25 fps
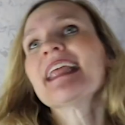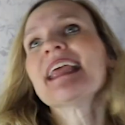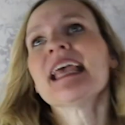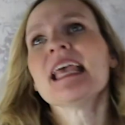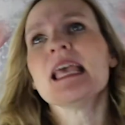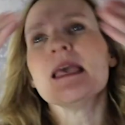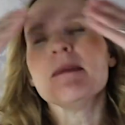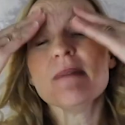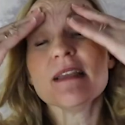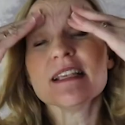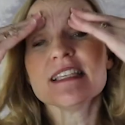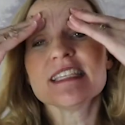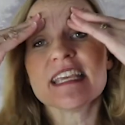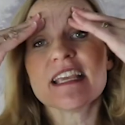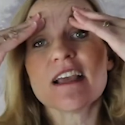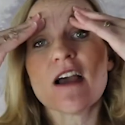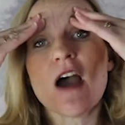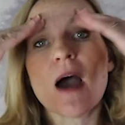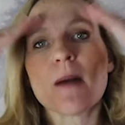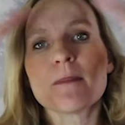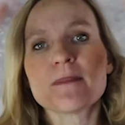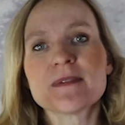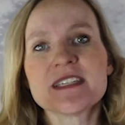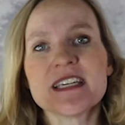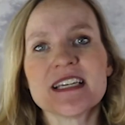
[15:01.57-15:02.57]
Imaging
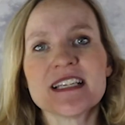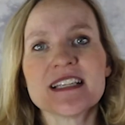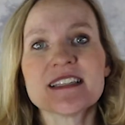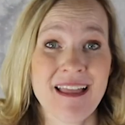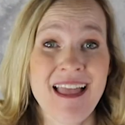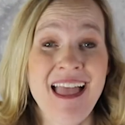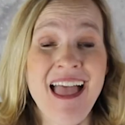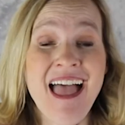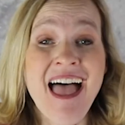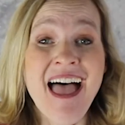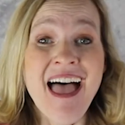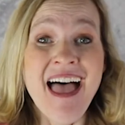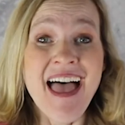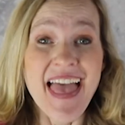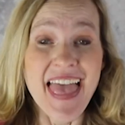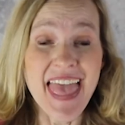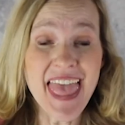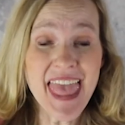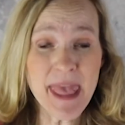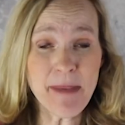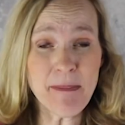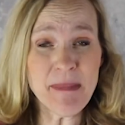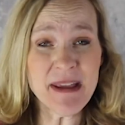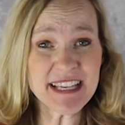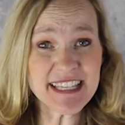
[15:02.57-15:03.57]
options.
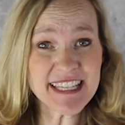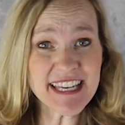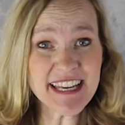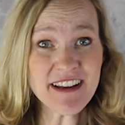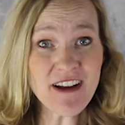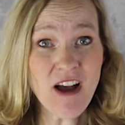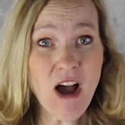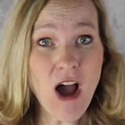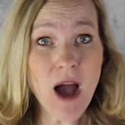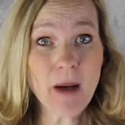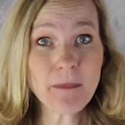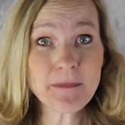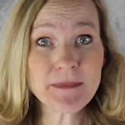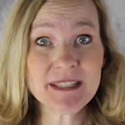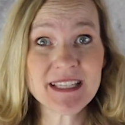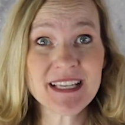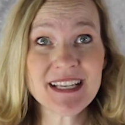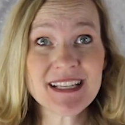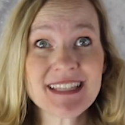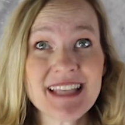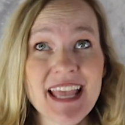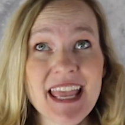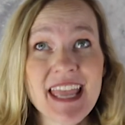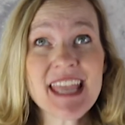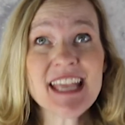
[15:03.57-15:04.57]
Imaging
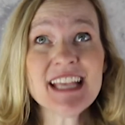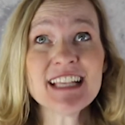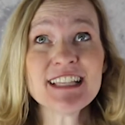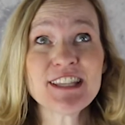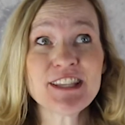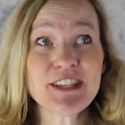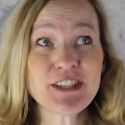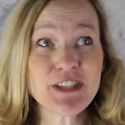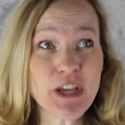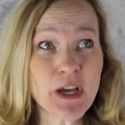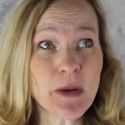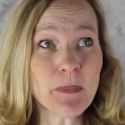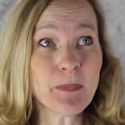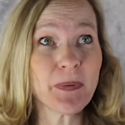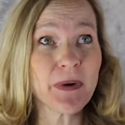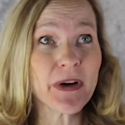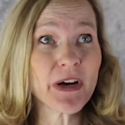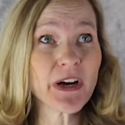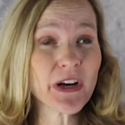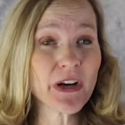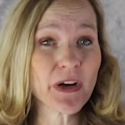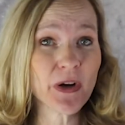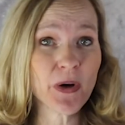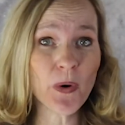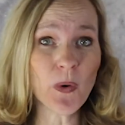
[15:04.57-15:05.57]
options is
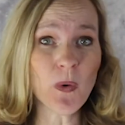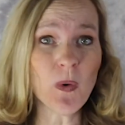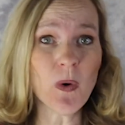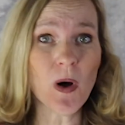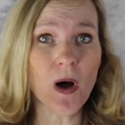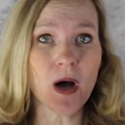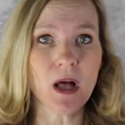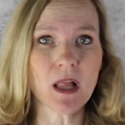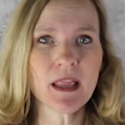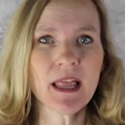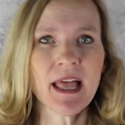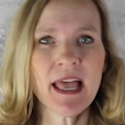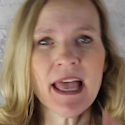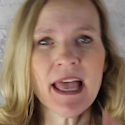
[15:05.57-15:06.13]
super cool.